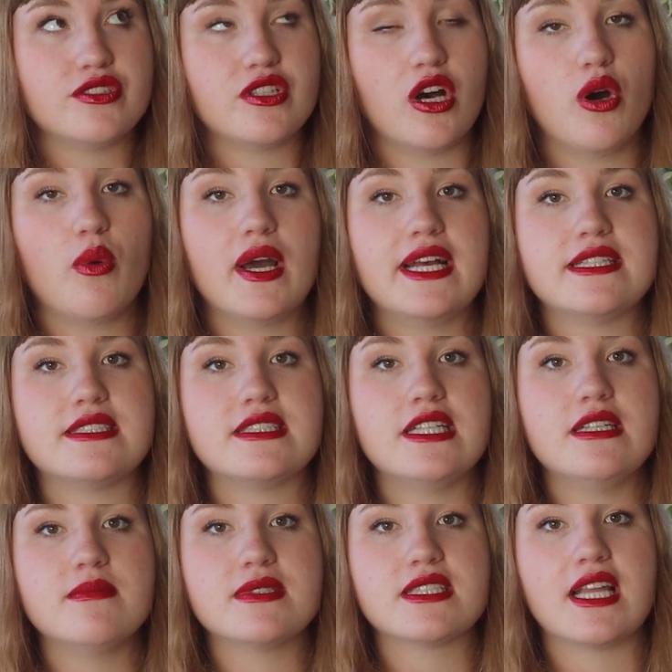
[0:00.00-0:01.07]
So it
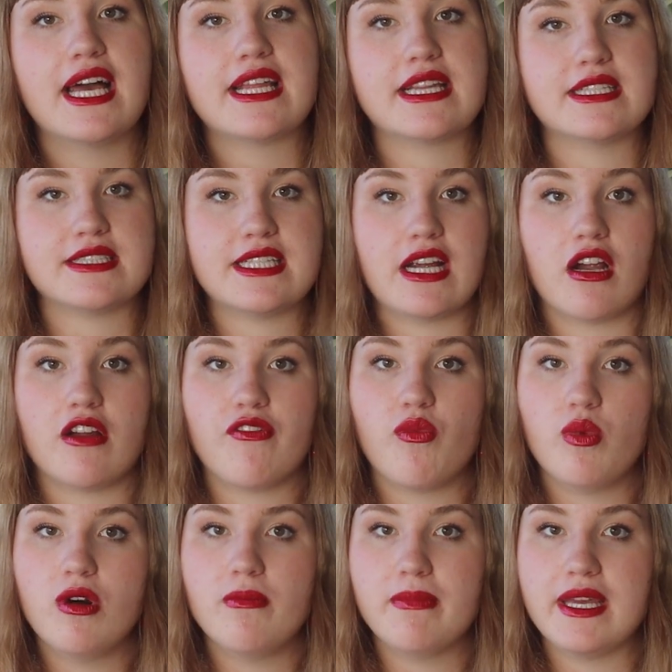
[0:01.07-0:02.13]
seems like this tariff
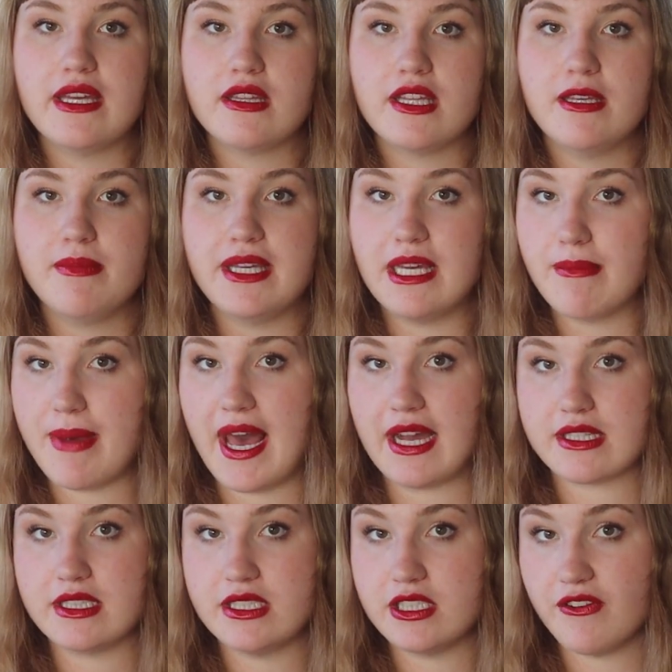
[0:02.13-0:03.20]
will mainly be
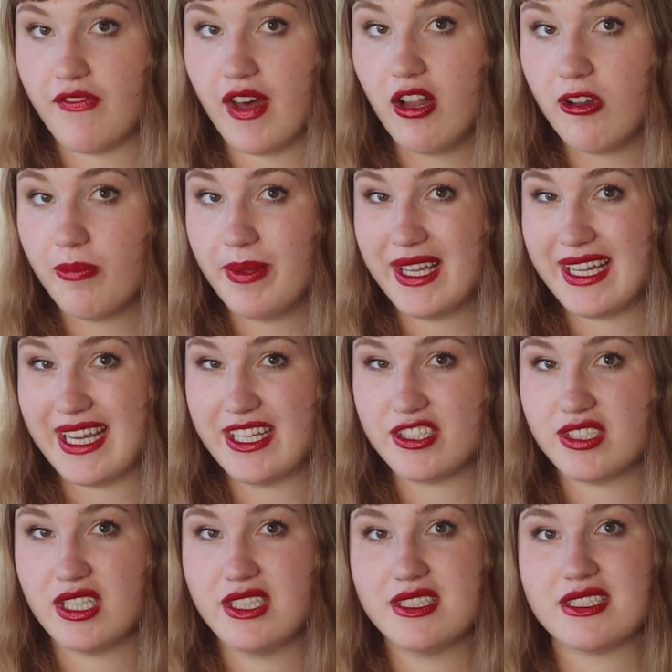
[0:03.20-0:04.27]
impacting developing
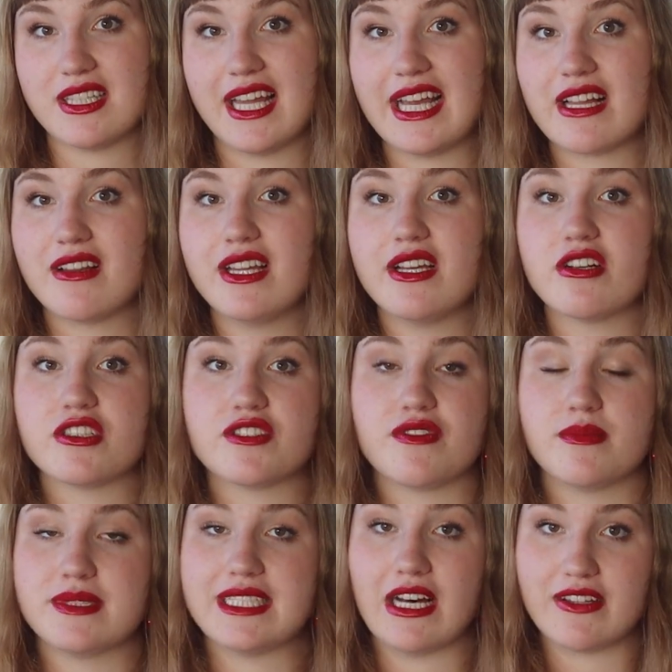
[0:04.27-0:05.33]
nations, like leaders
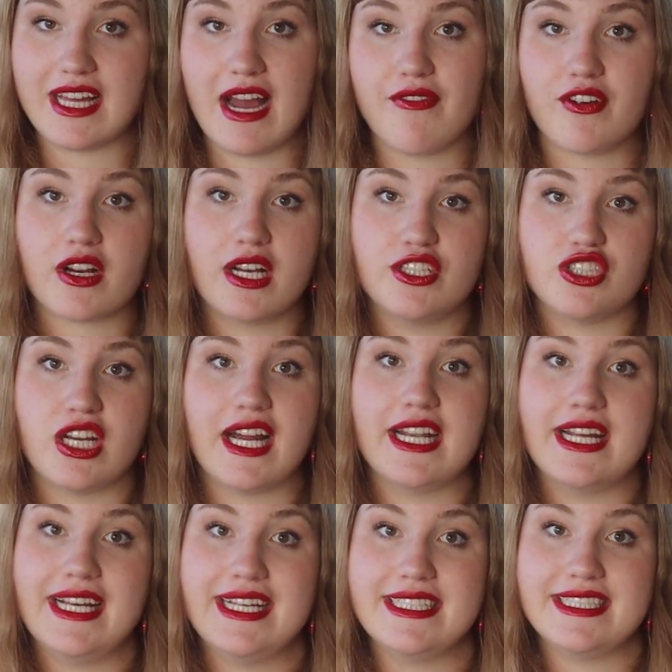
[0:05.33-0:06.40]
from South Africa,
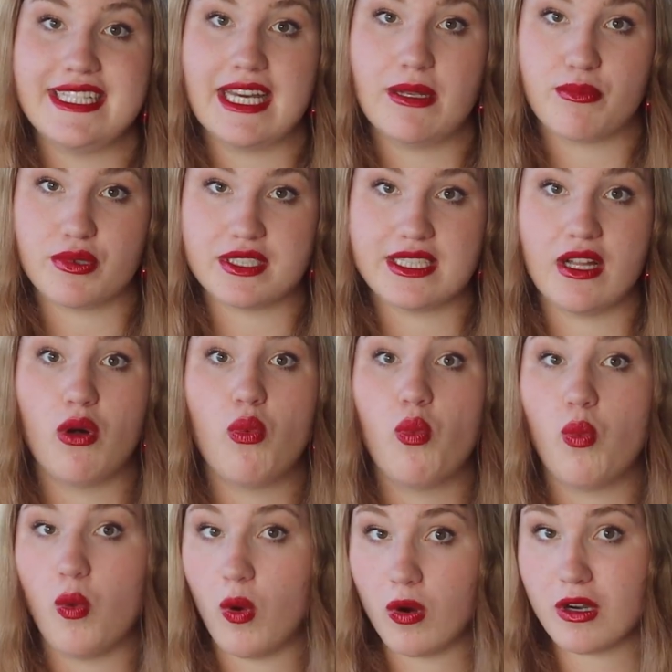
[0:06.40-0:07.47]
China, India, and Brazil
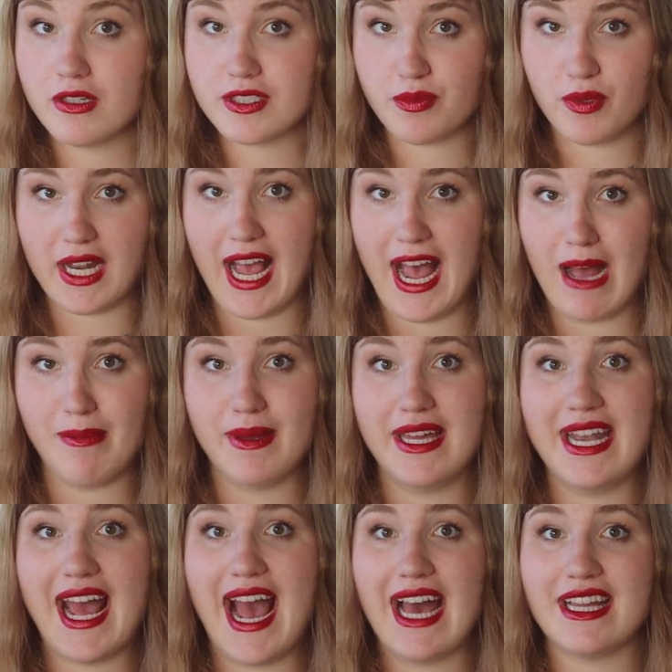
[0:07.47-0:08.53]
warned would
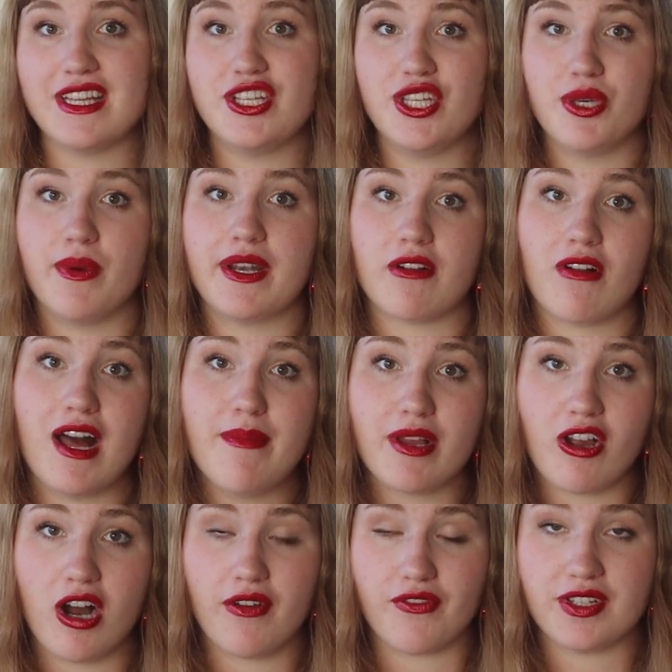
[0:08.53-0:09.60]
happen at the U N
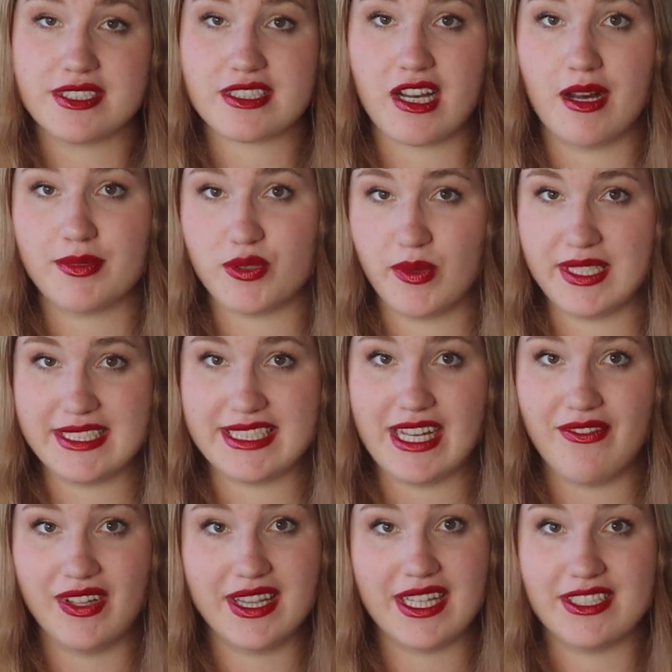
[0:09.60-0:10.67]
climate conference COP
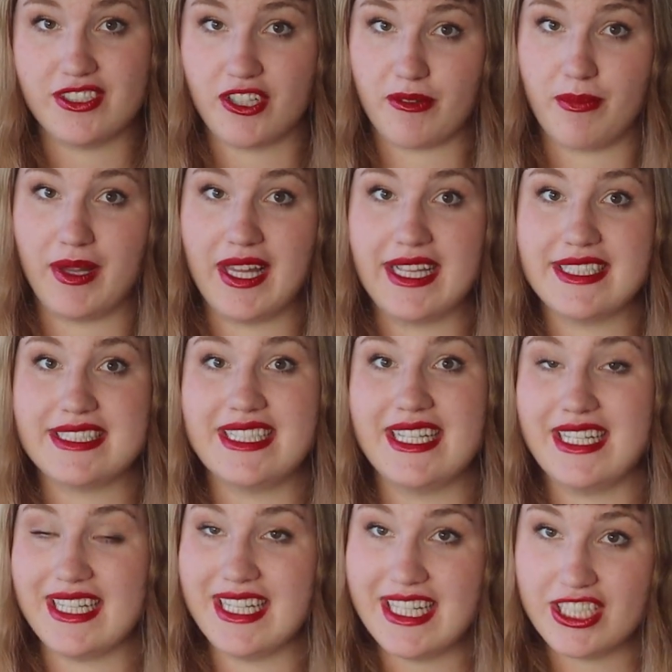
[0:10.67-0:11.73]
twenty-seven that took place
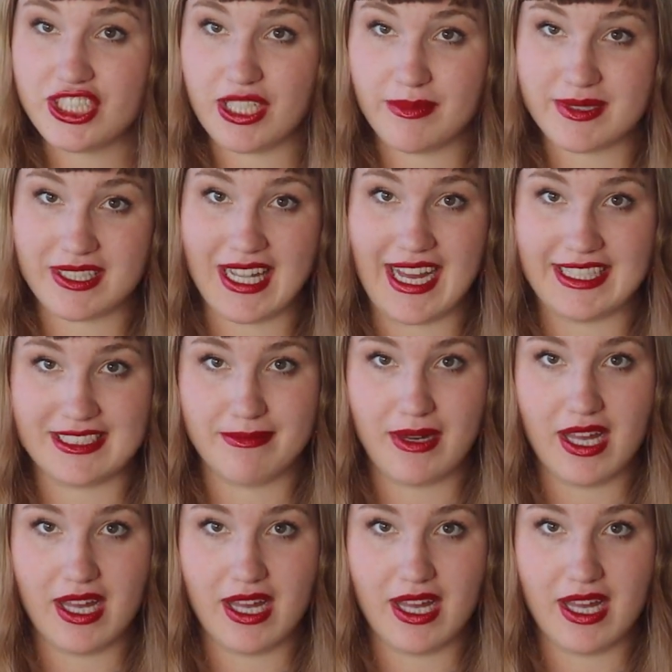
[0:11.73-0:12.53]
in Egypt last